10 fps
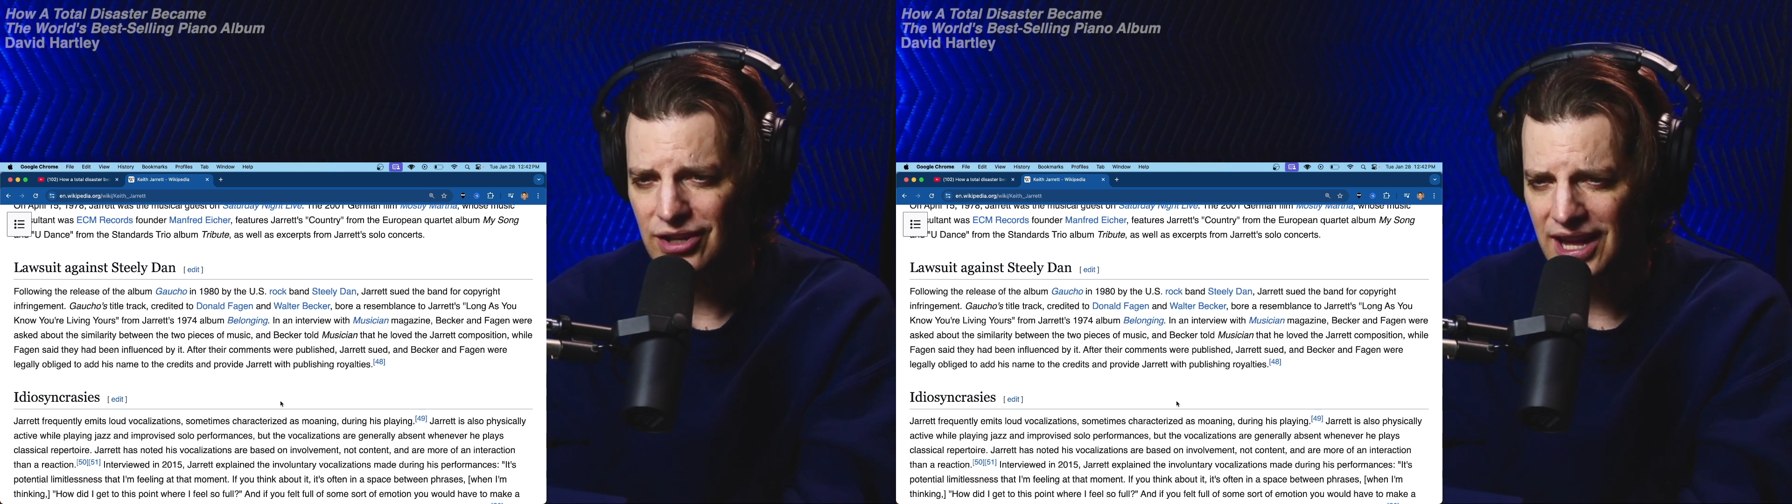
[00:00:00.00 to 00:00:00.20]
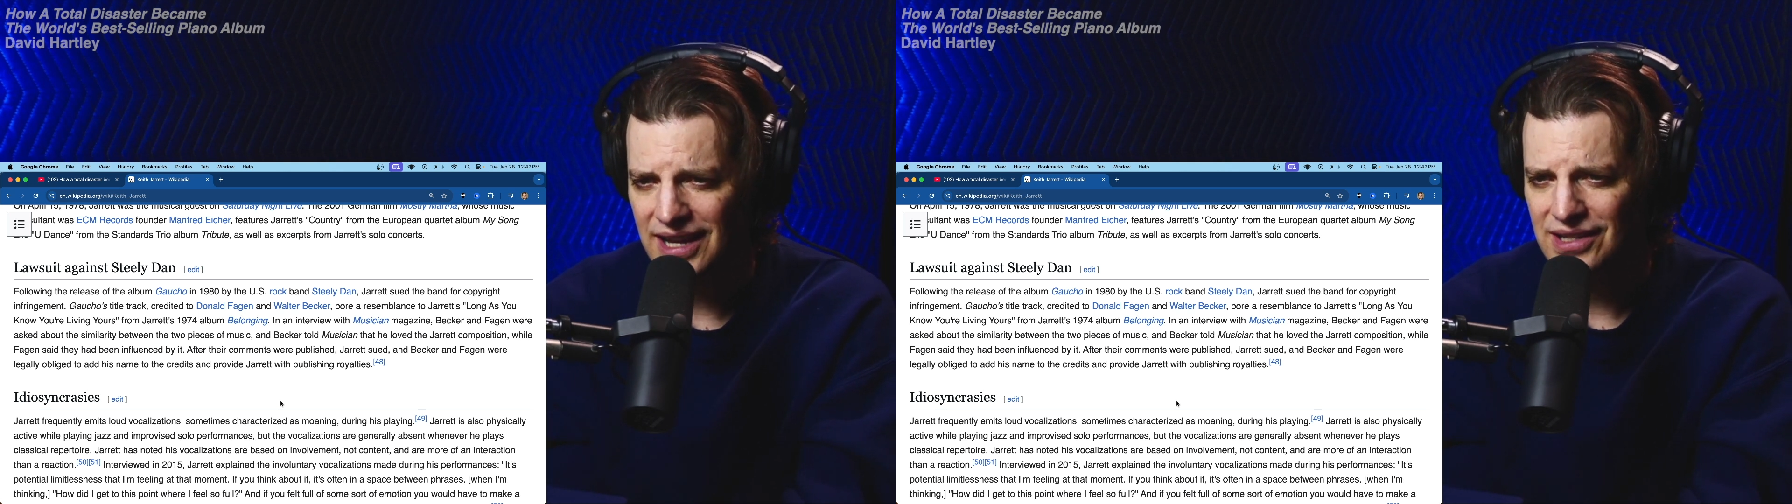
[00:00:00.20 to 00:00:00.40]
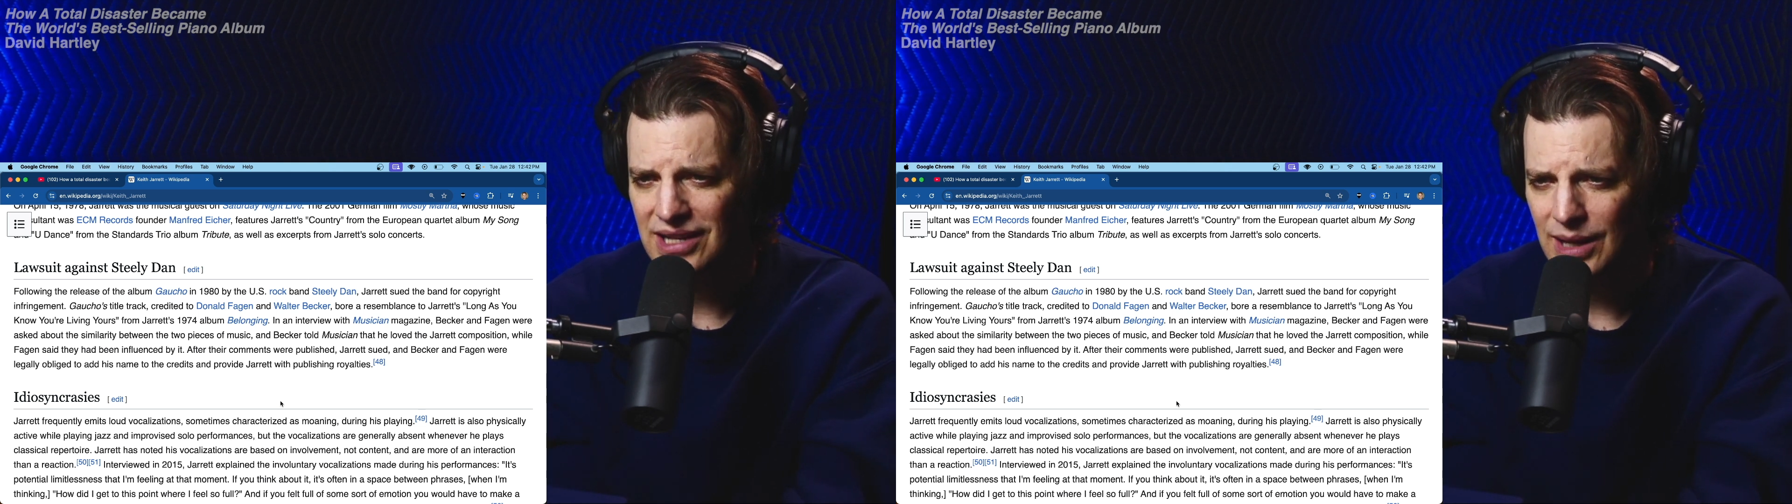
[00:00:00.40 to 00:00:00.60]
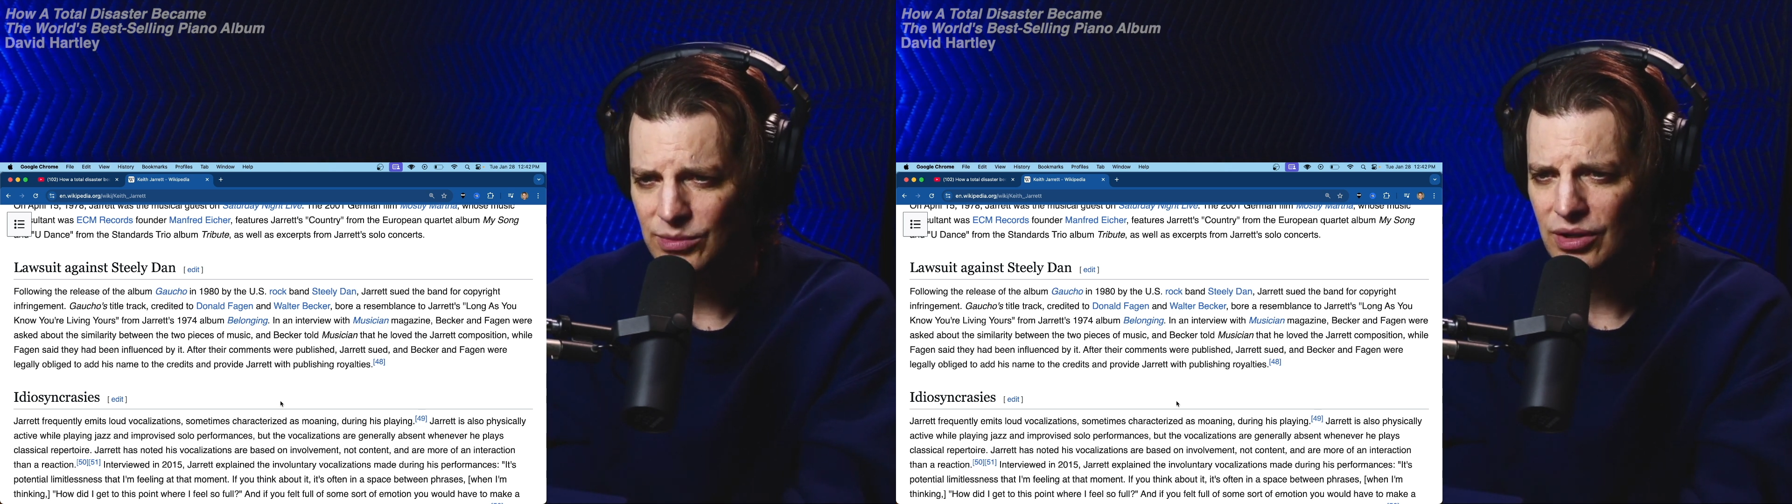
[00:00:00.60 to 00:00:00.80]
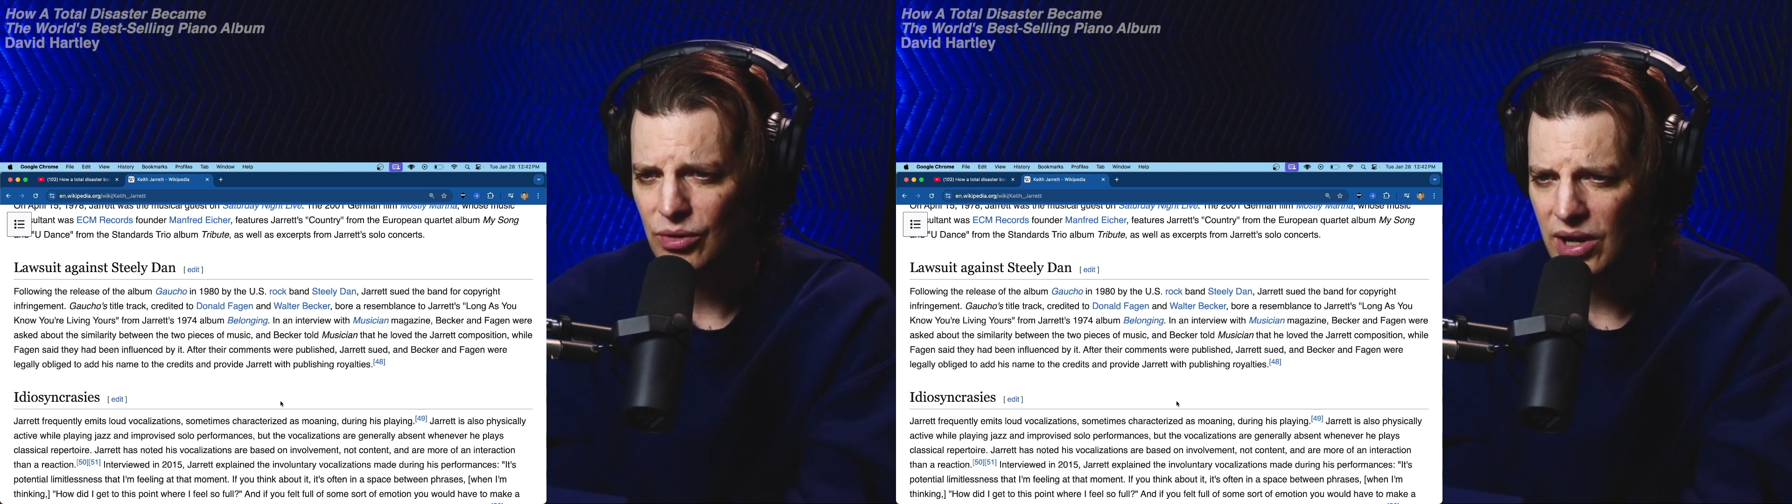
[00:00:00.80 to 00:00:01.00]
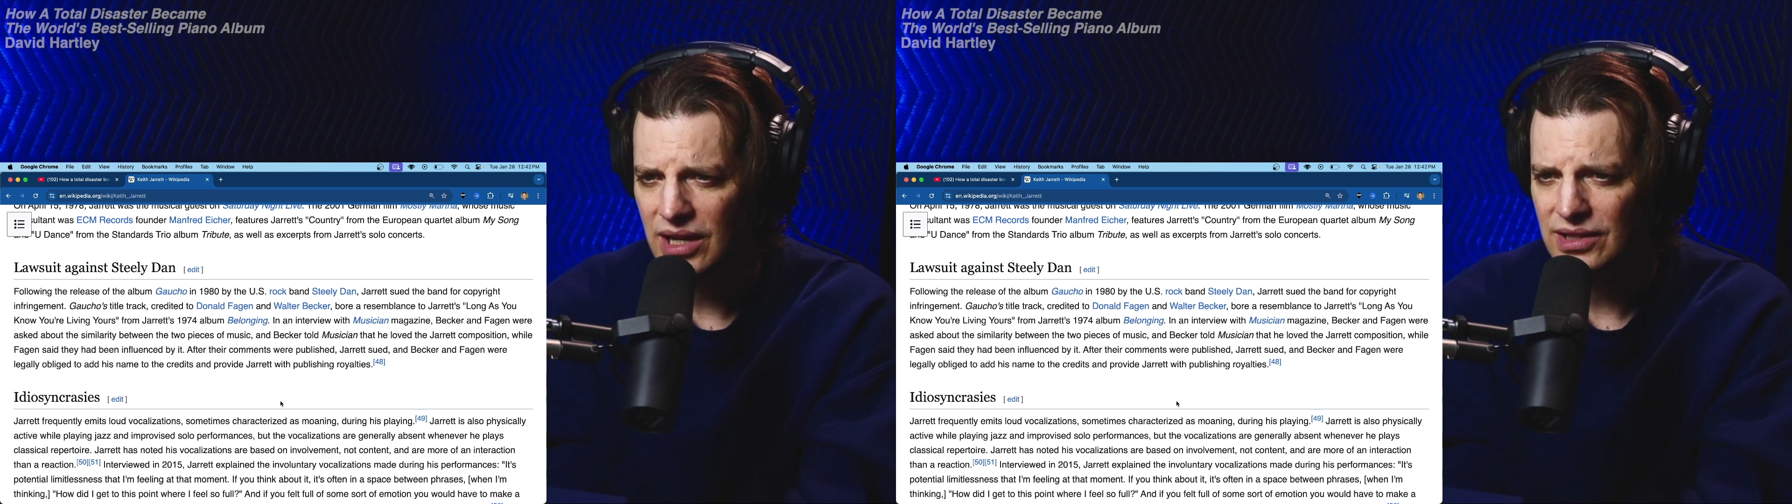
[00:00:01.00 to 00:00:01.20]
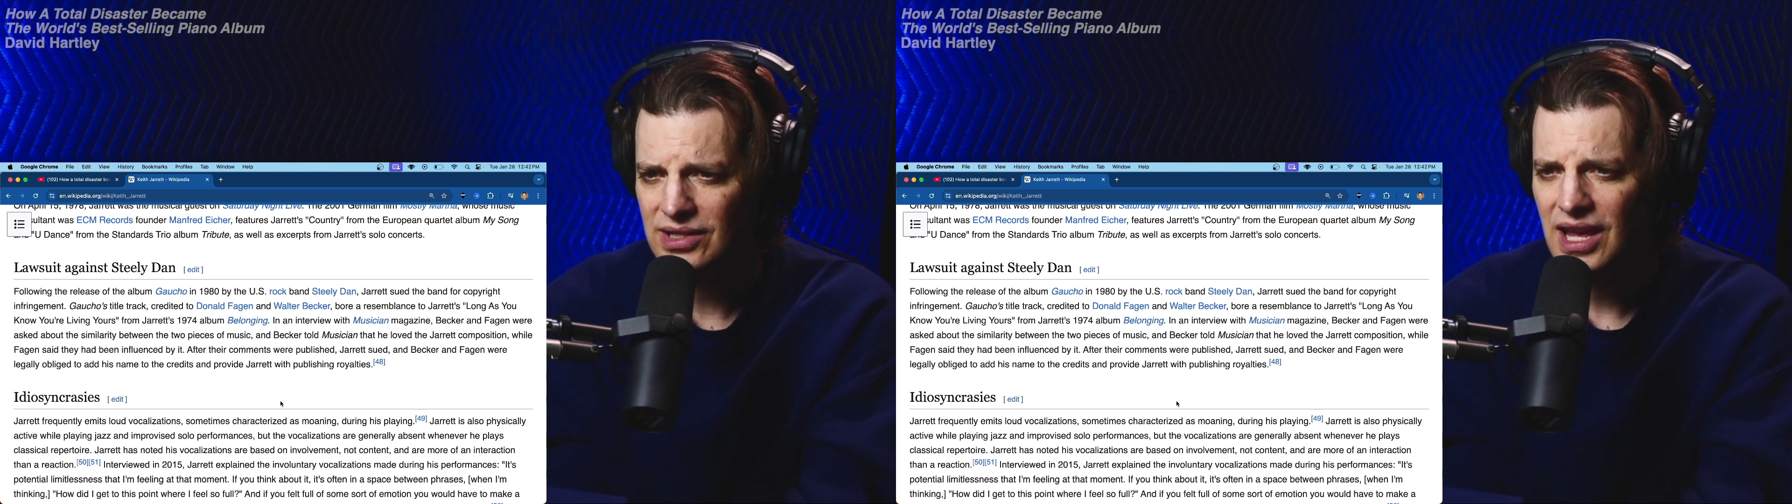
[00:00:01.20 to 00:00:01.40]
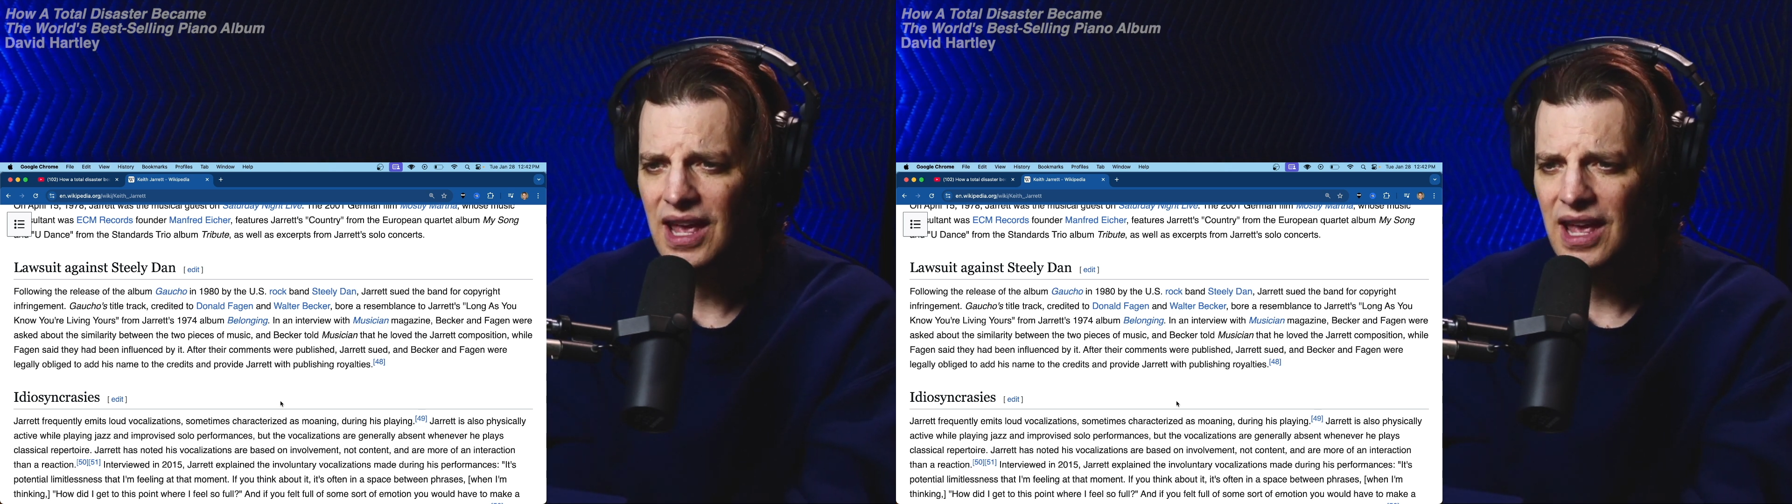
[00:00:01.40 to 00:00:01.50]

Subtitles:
add his name to the credits